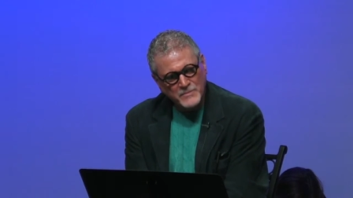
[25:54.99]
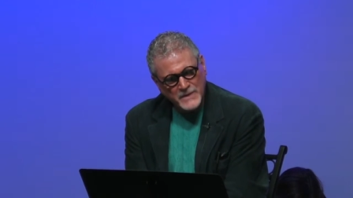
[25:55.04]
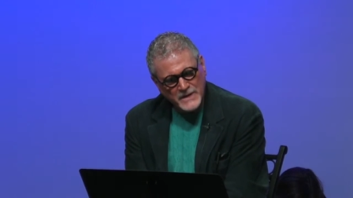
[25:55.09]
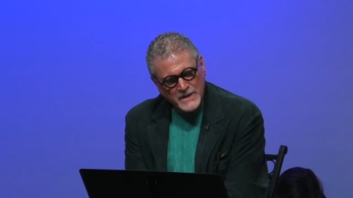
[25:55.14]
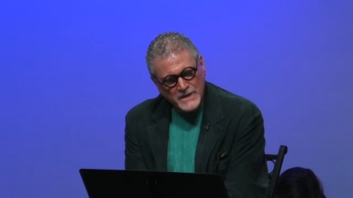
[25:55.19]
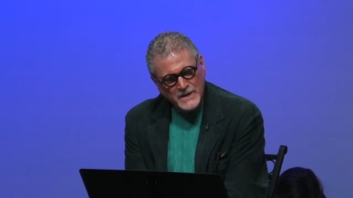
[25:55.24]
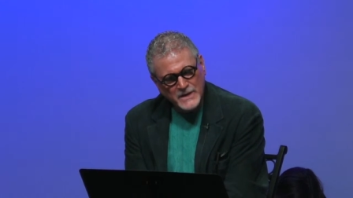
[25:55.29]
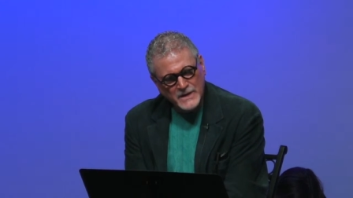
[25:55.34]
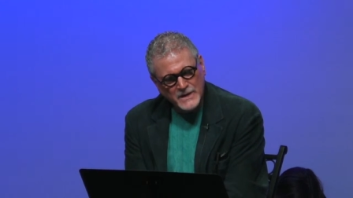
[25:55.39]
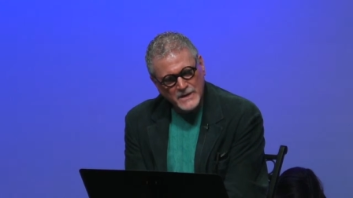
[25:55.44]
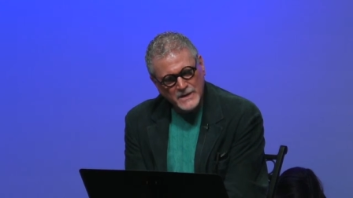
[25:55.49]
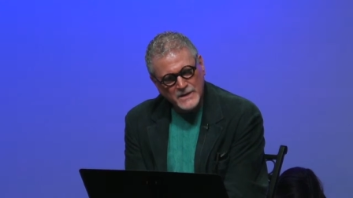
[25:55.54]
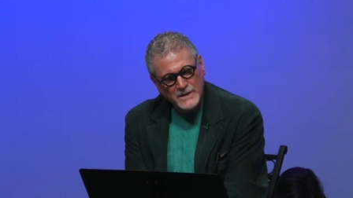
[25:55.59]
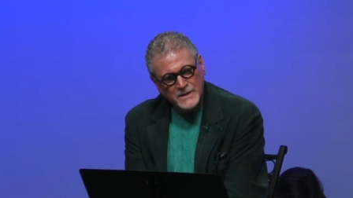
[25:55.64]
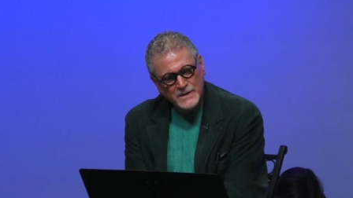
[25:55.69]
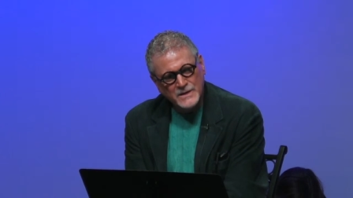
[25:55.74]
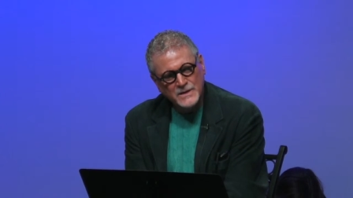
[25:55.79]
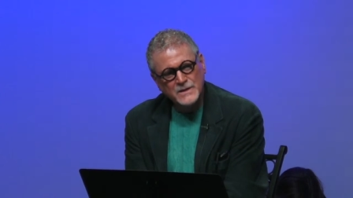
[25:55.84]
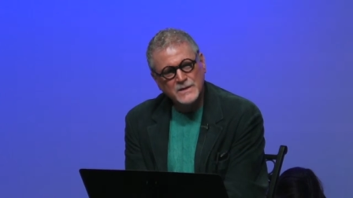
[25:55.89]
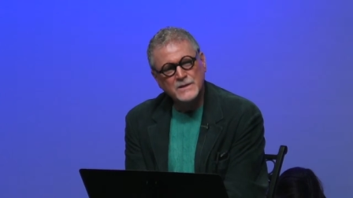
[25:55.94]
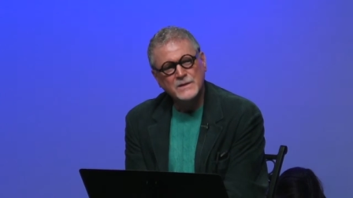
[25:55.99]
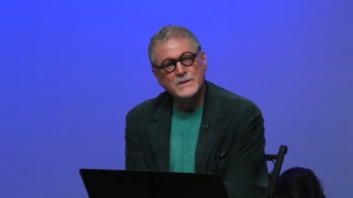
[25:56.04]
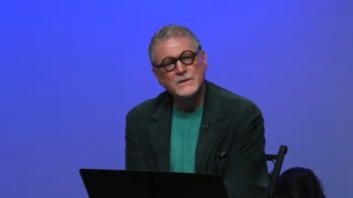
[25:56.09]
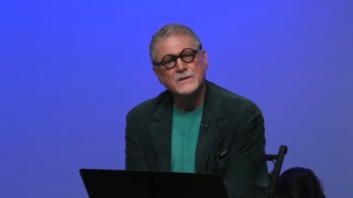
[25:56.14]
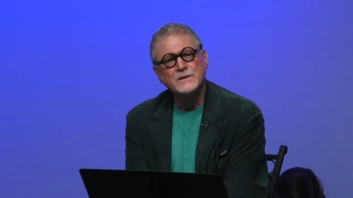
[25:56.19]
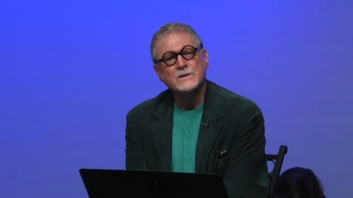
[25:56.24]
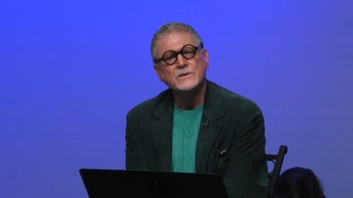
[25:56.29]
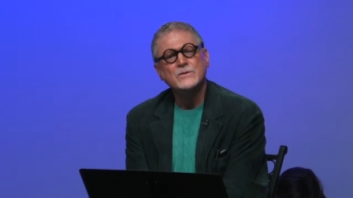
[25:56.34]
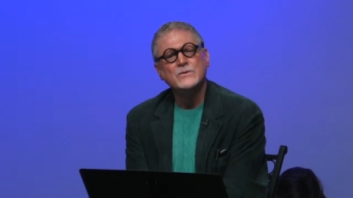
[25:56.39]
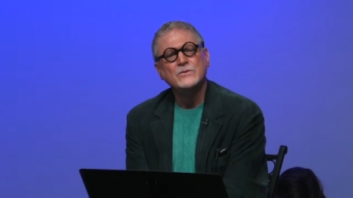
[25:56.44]
me
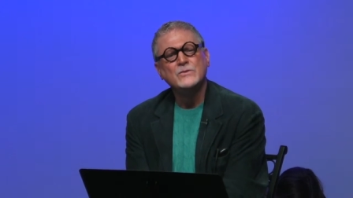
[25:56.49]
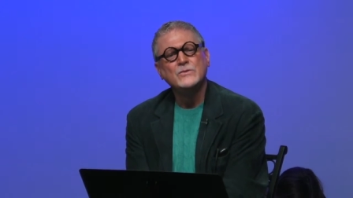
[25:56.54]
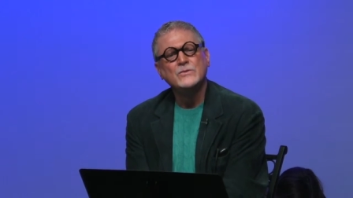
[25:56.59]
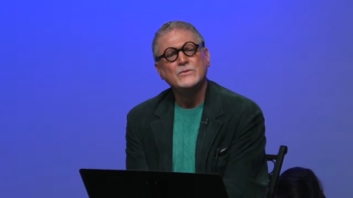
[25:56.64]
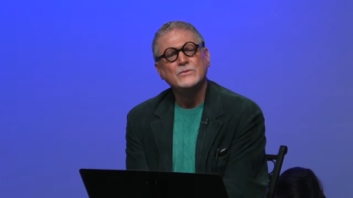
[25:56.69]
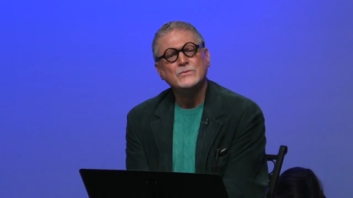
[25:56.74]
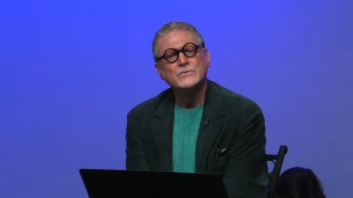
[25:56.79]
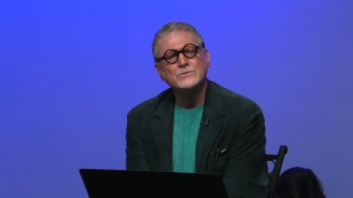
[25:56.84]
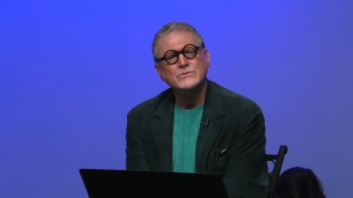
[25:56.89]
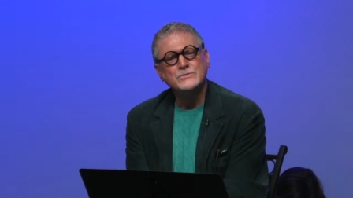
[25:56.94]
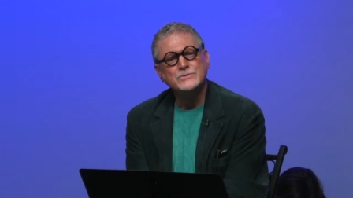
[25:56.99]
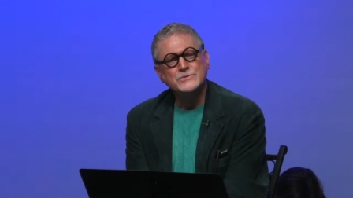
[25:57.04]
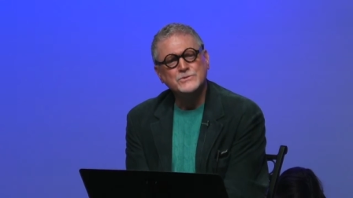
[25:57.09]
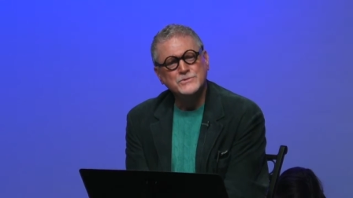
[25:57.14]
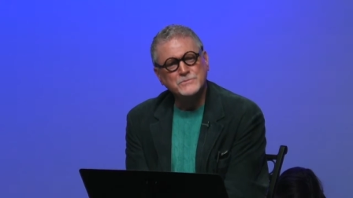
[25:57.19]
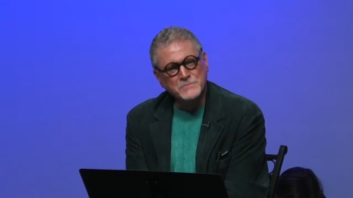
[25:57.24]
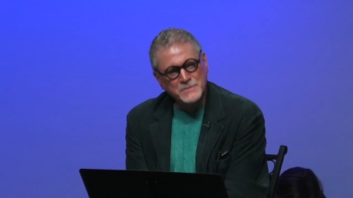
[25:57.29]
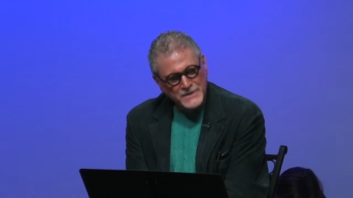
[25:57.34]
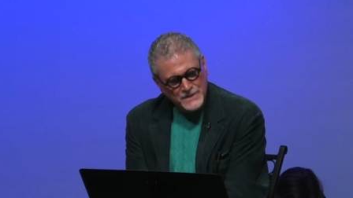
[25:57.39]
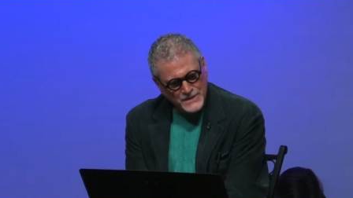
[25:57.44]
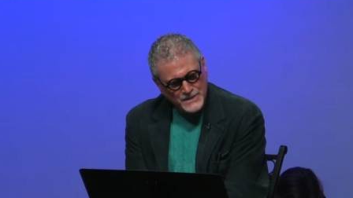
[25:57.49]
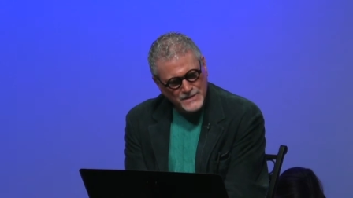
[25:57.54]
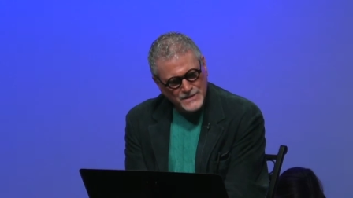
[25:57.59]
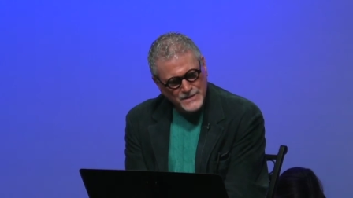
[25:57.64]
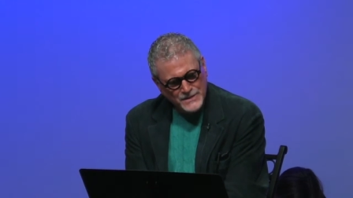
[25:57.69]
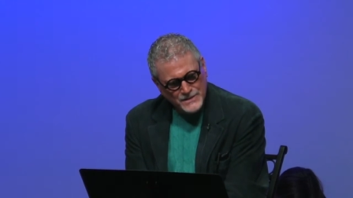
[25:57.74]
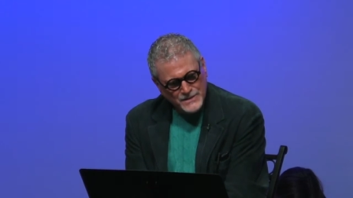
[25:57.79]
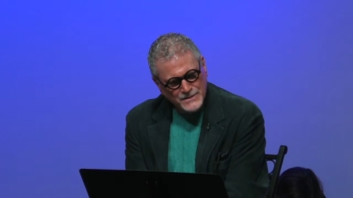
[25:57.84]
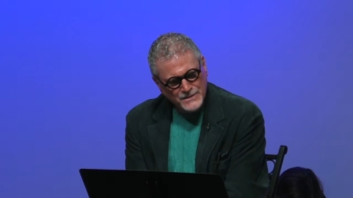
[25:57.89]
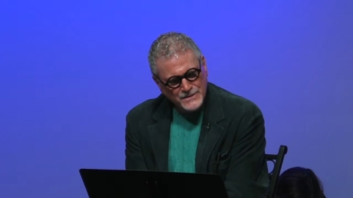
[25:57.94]
to
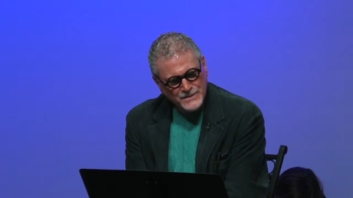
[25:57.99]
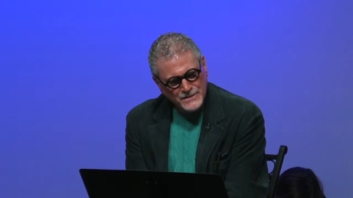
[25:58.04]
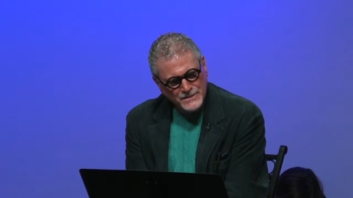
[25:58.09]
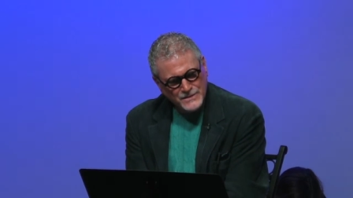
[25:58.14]
be